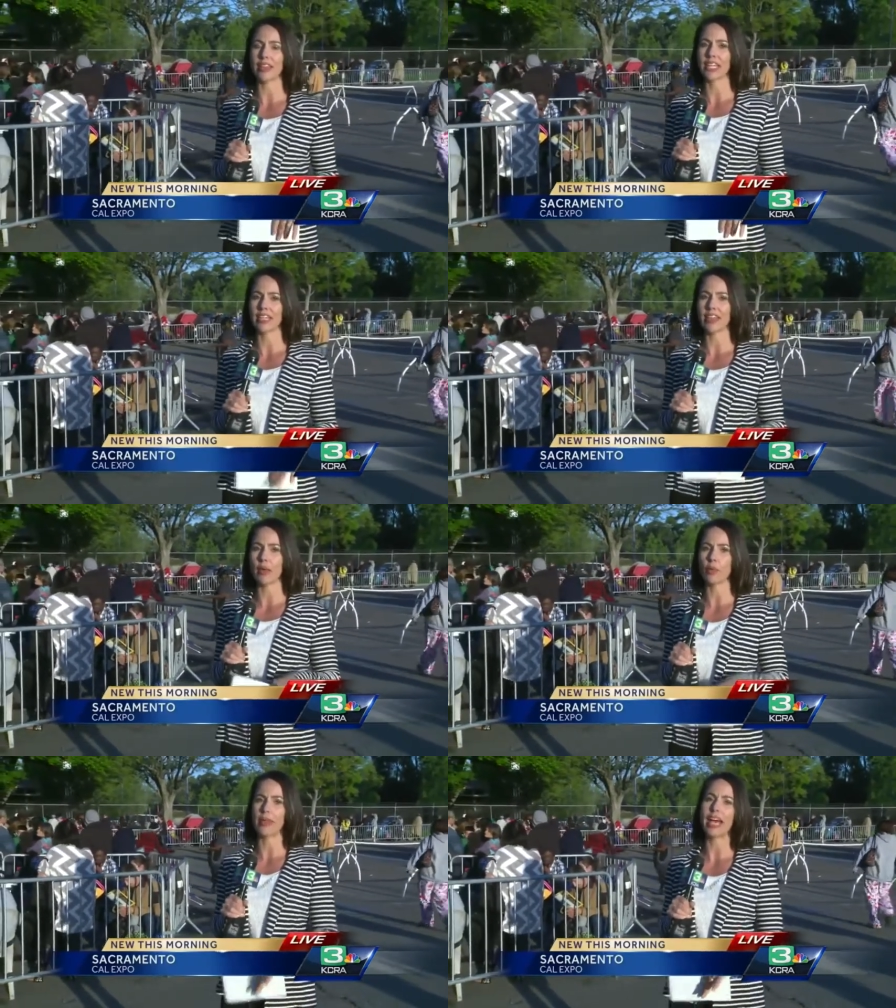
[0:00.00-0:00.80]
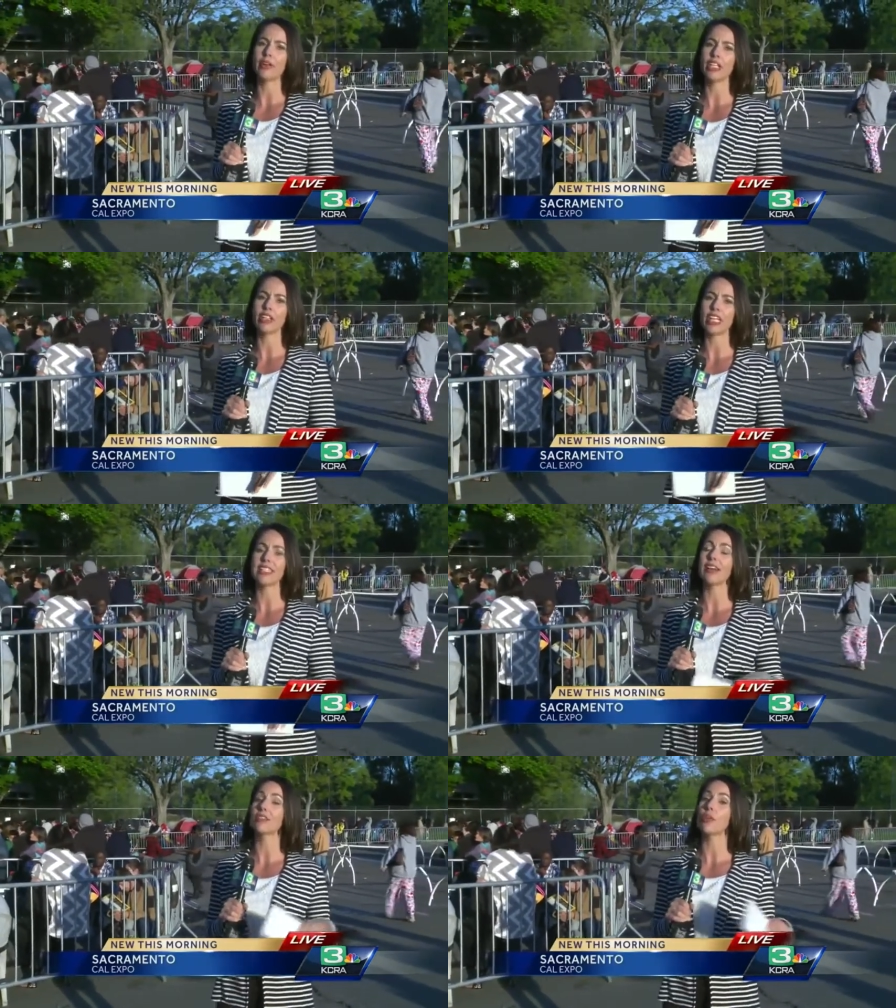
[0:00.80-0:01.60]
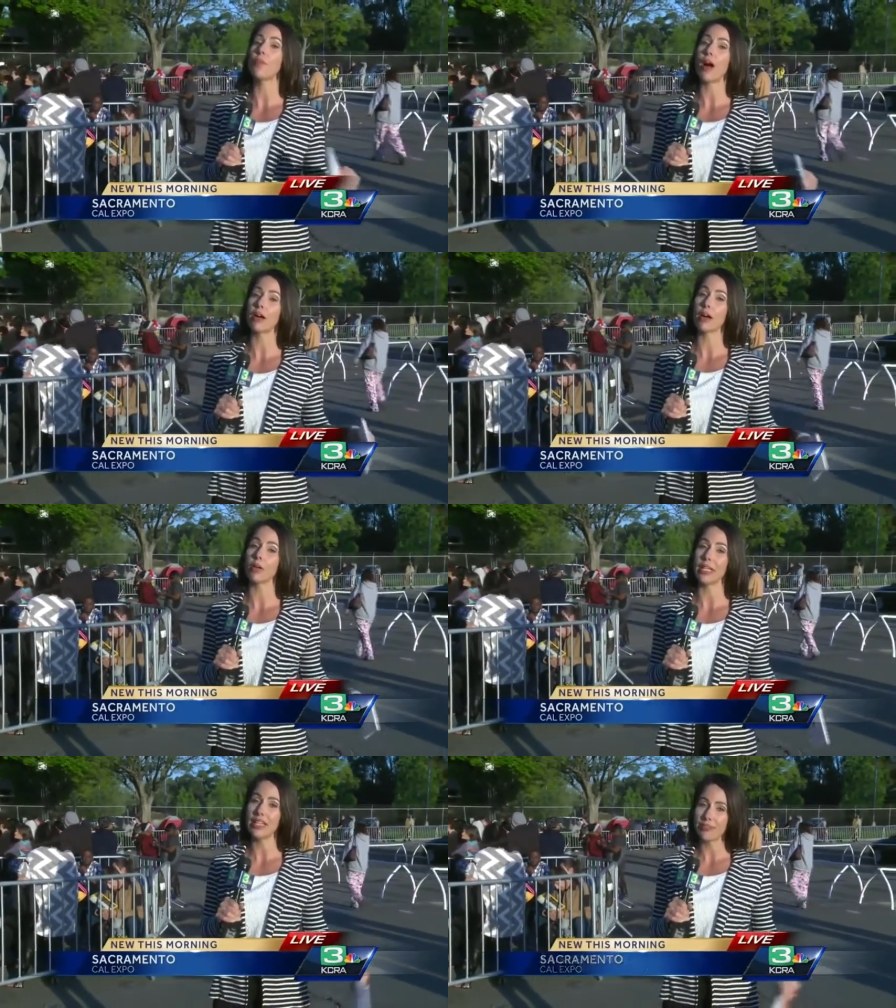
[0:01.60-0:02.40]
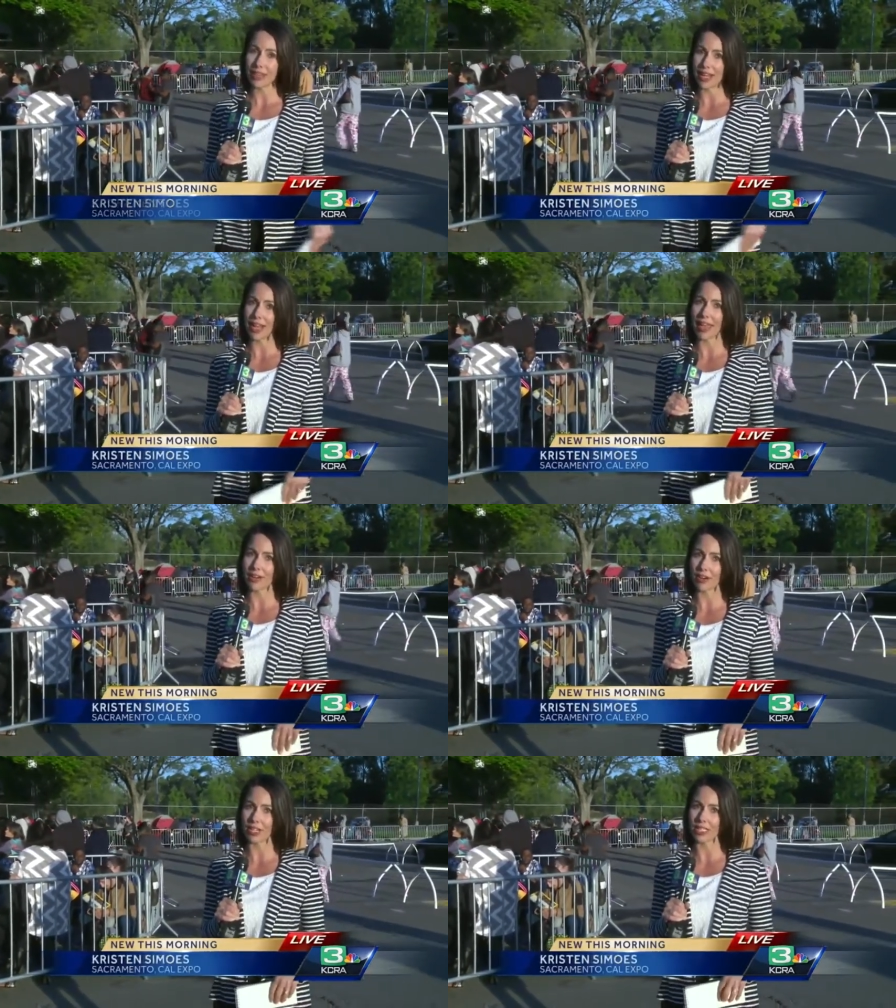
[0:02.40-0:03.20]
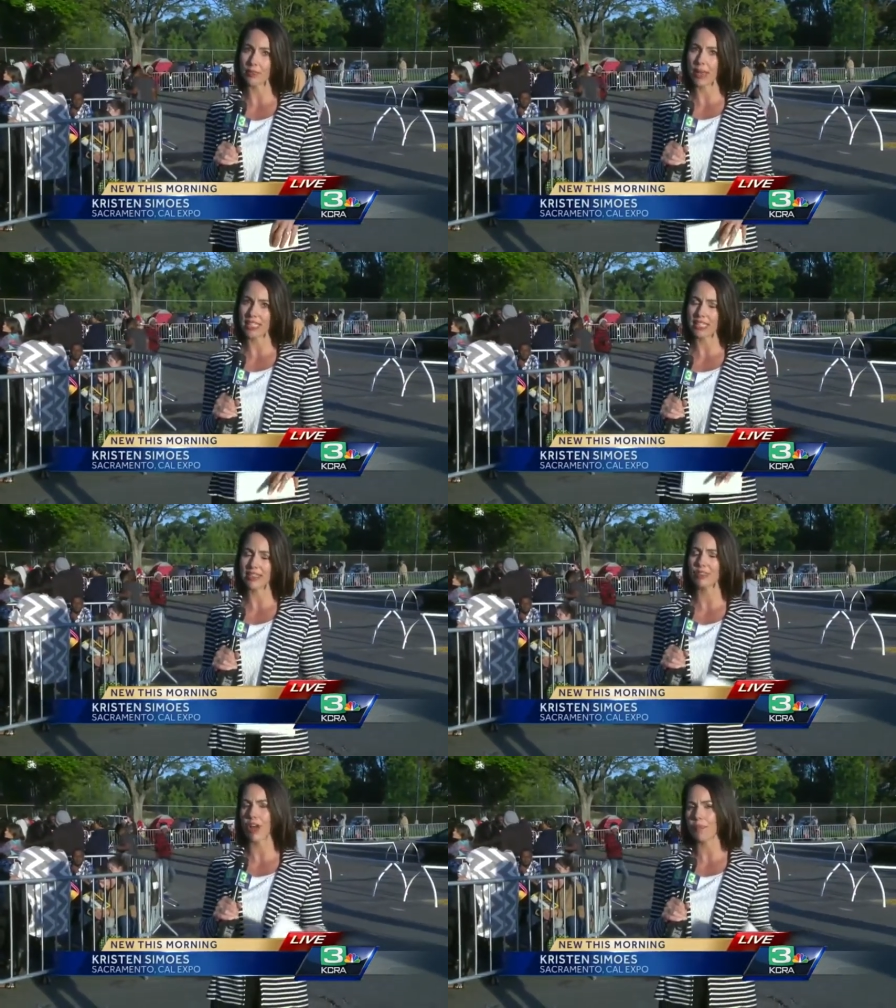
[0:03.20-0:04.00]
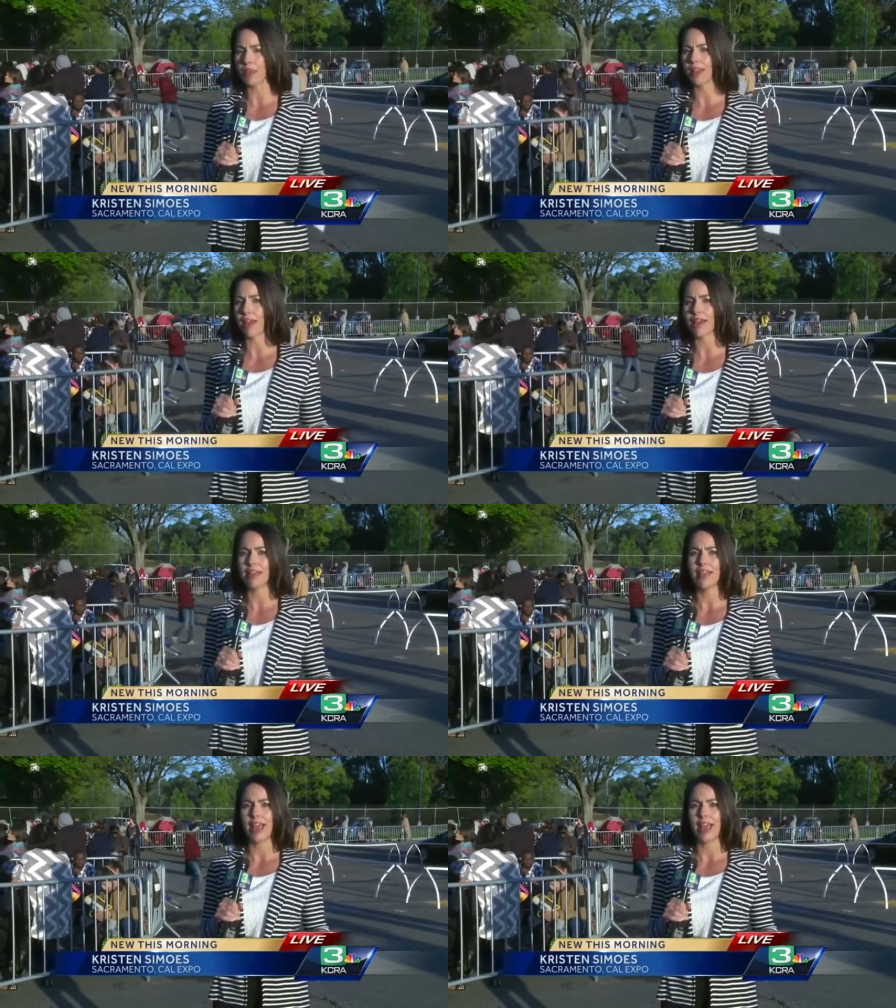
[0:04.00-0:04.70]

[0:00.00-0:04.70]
They, they will be out here until tomorrow evening and are expecting to stop the line